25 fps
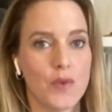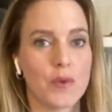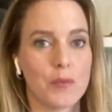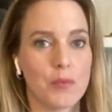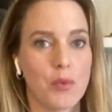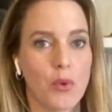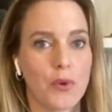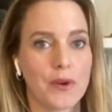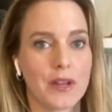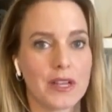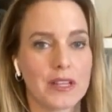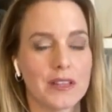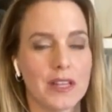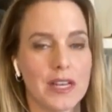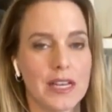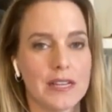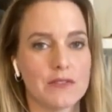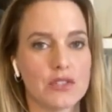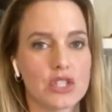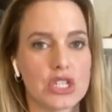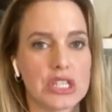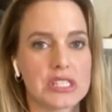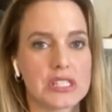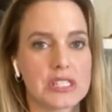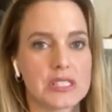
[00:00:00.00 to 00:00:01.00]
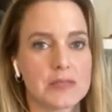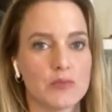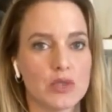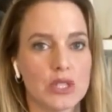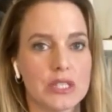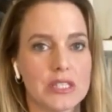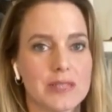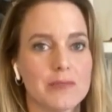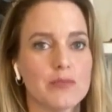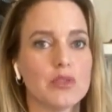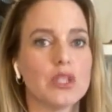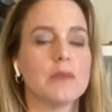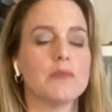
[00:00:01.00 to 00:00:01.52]
Reporting live, Jessica
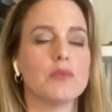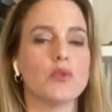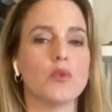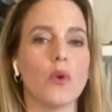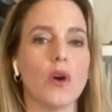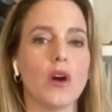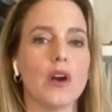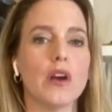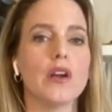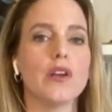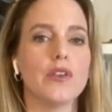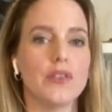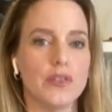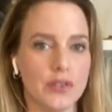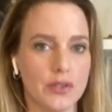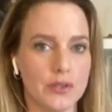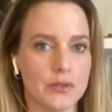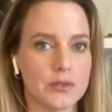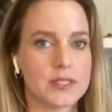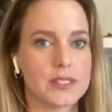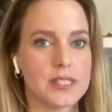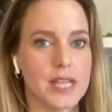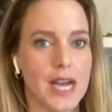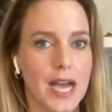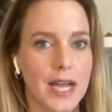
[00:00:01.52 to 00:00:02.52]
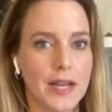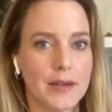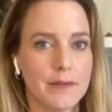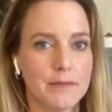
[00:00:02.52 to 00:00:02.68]
Miranda, WMUR News